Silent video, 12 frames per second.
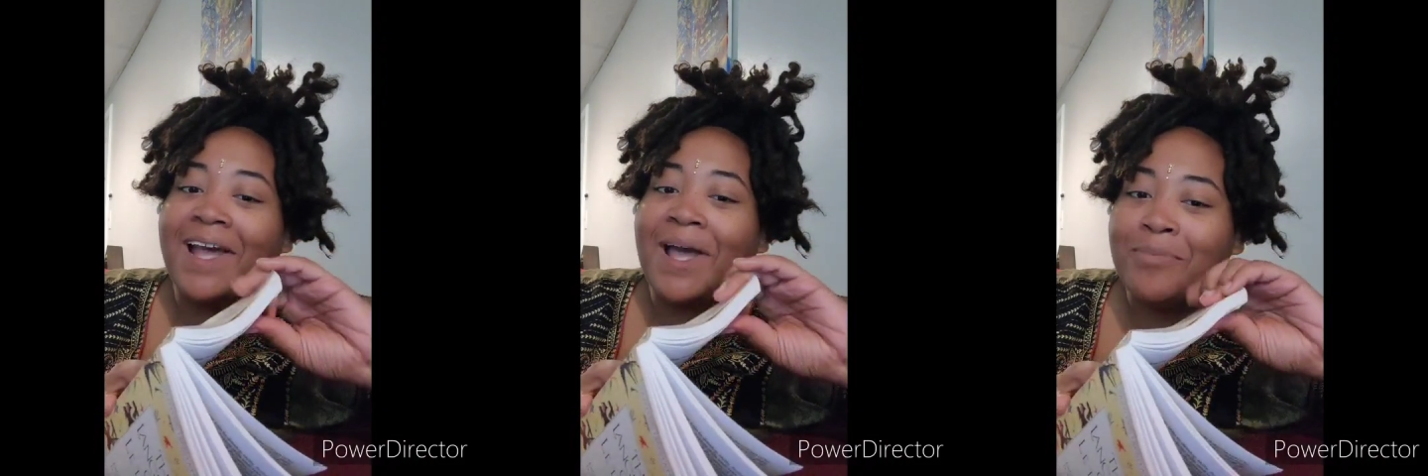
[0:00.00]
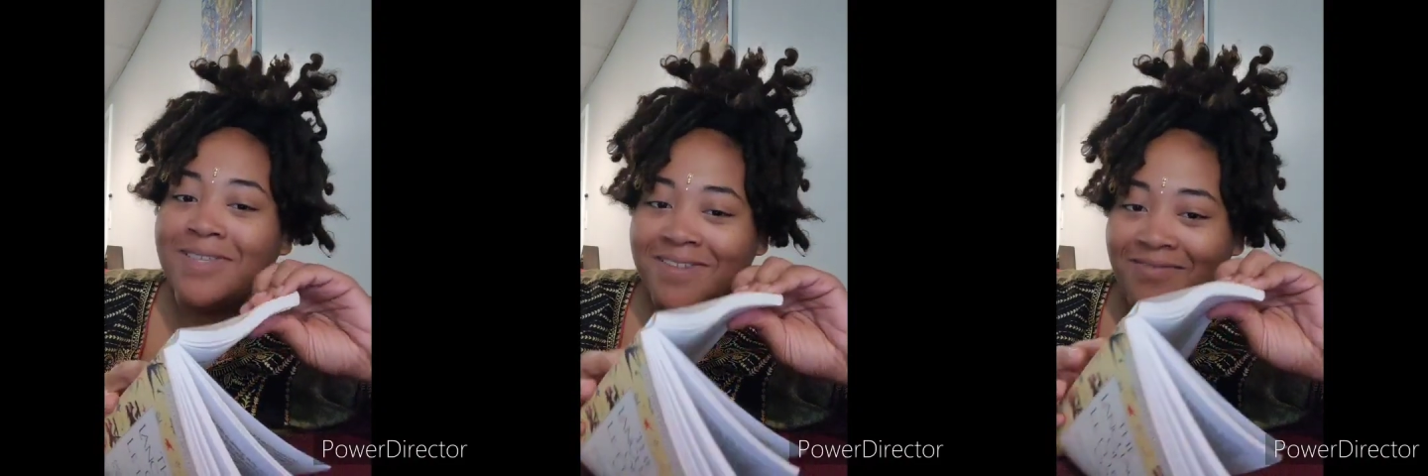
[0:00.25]
of
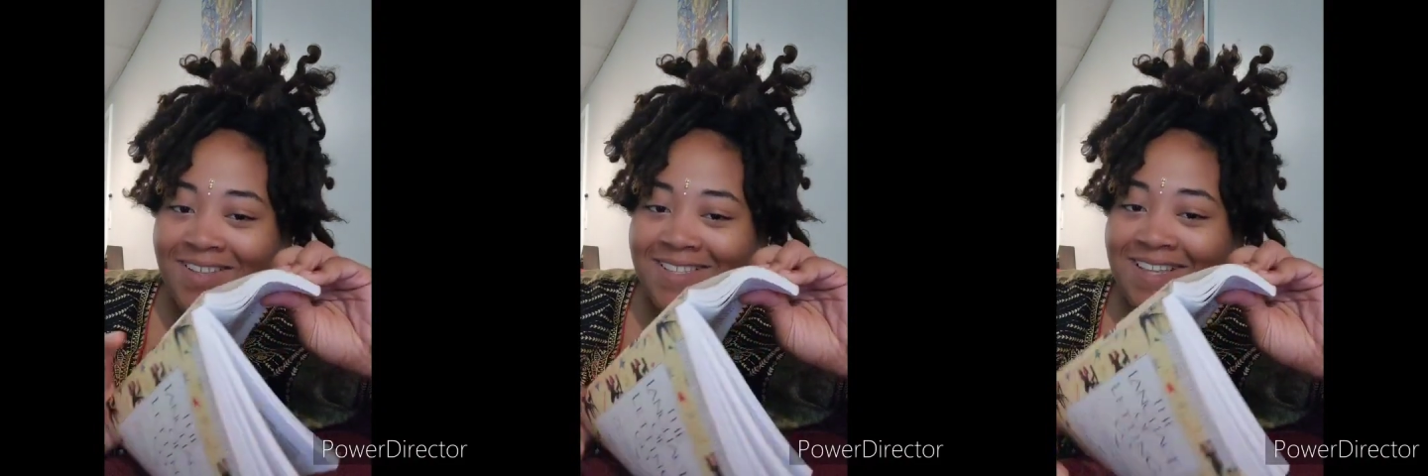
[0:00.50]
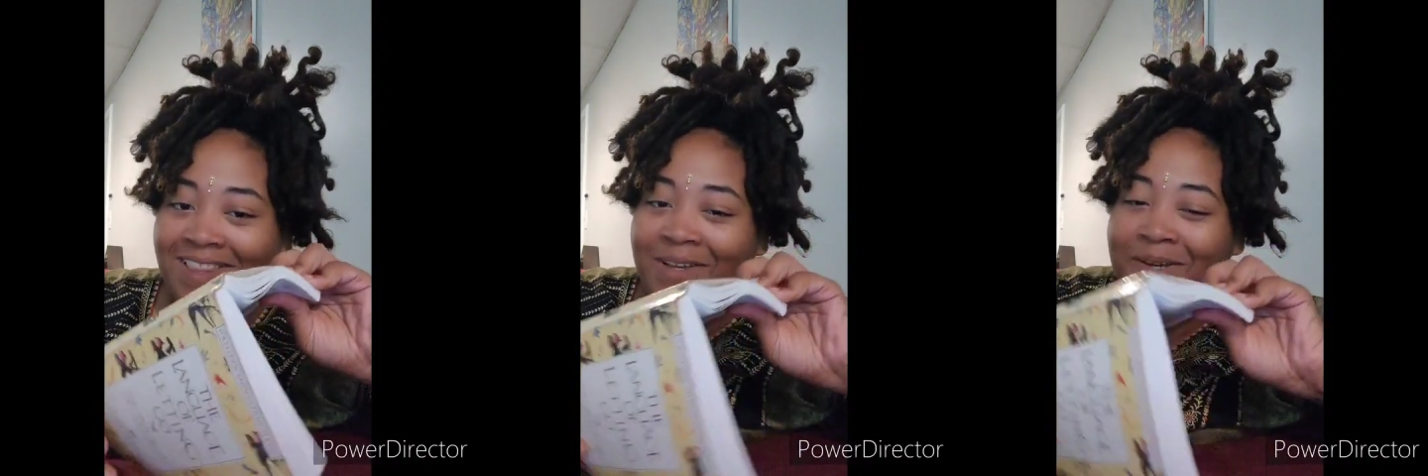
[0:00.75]
copies of
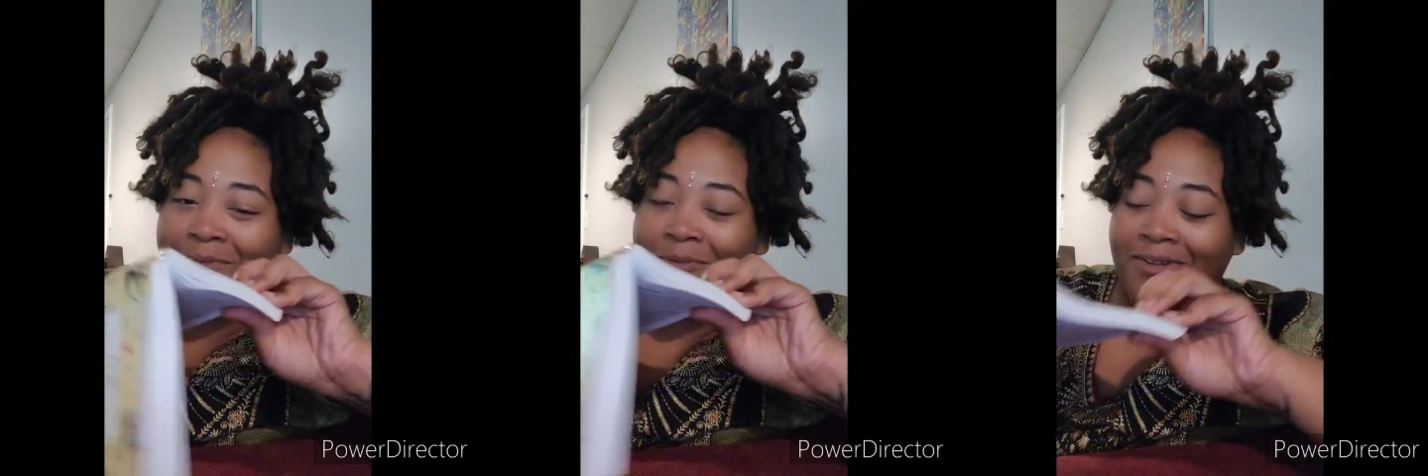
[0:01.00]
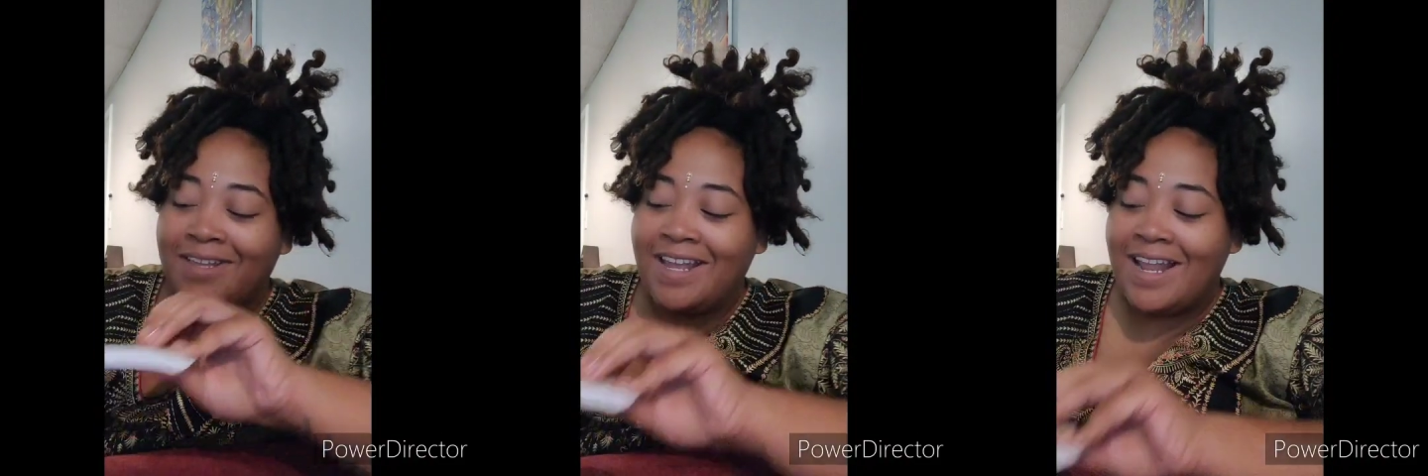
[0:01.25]
this at the
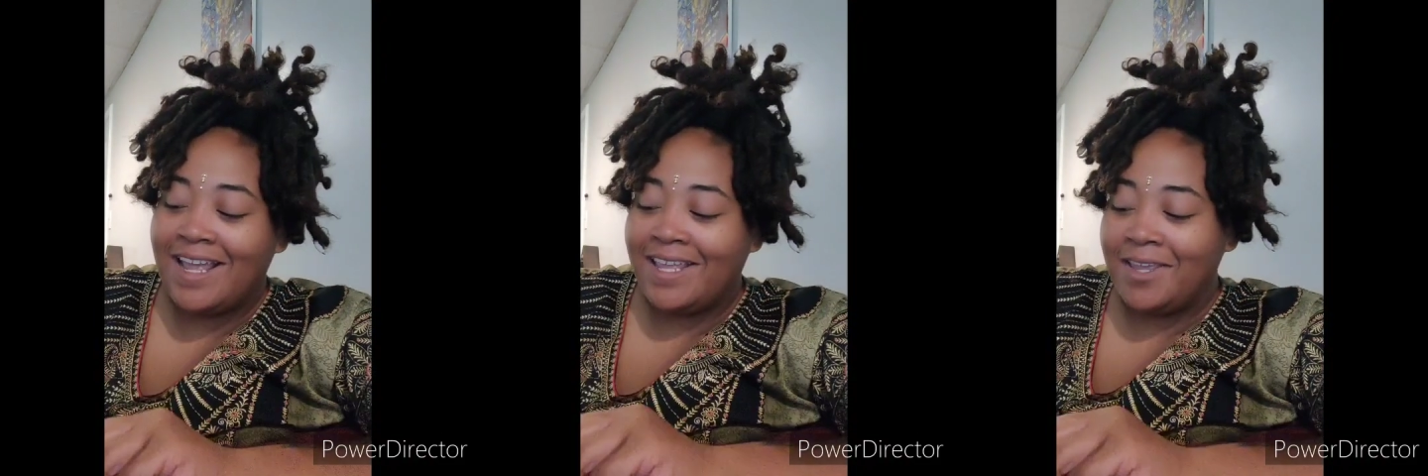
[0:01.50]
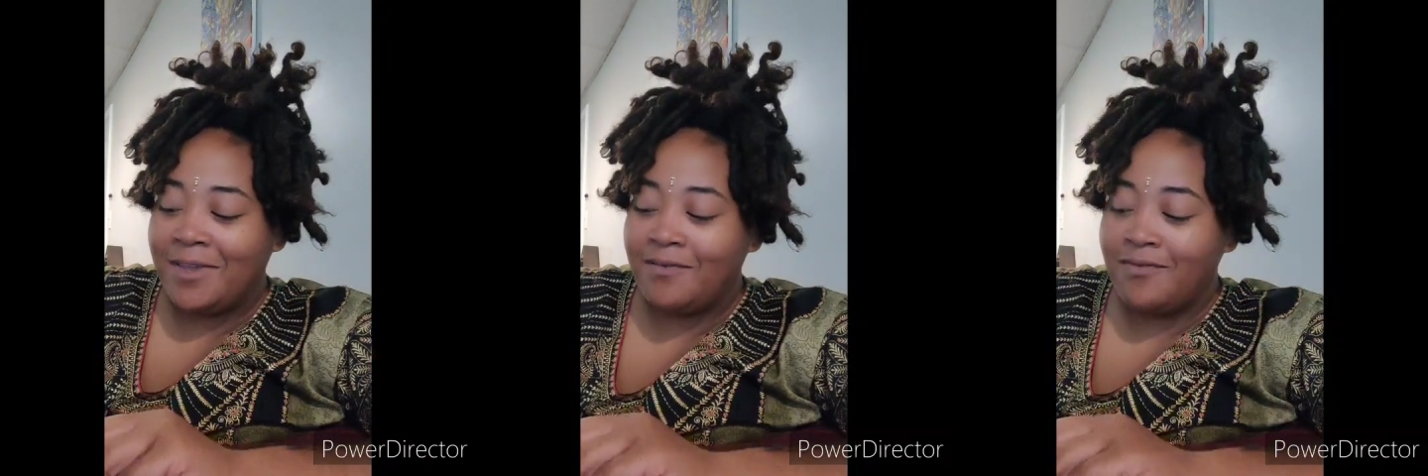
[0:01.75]
Goodwill that I
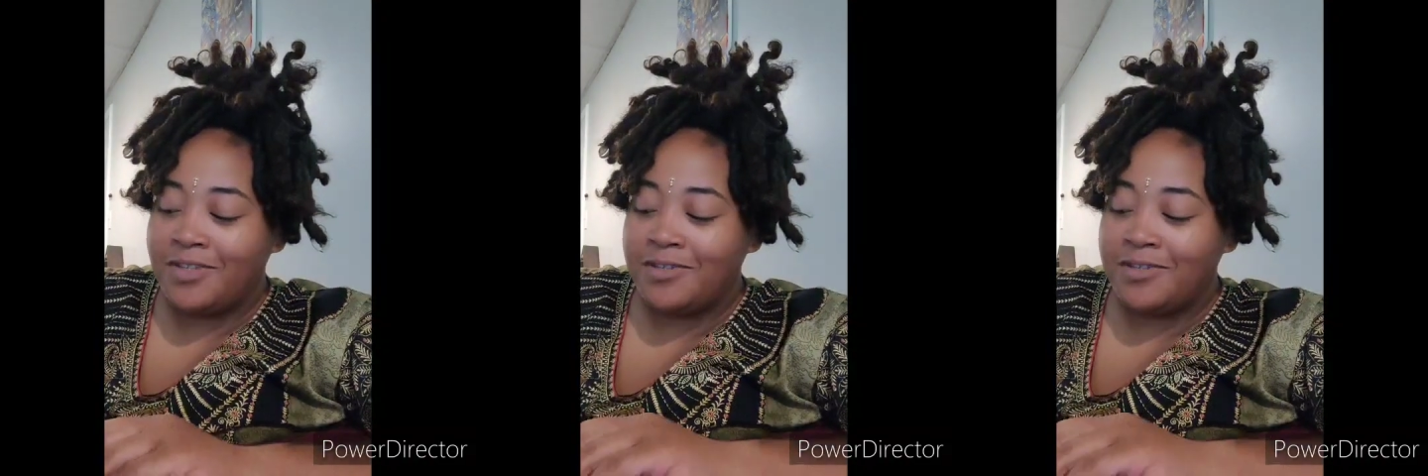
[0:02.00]
give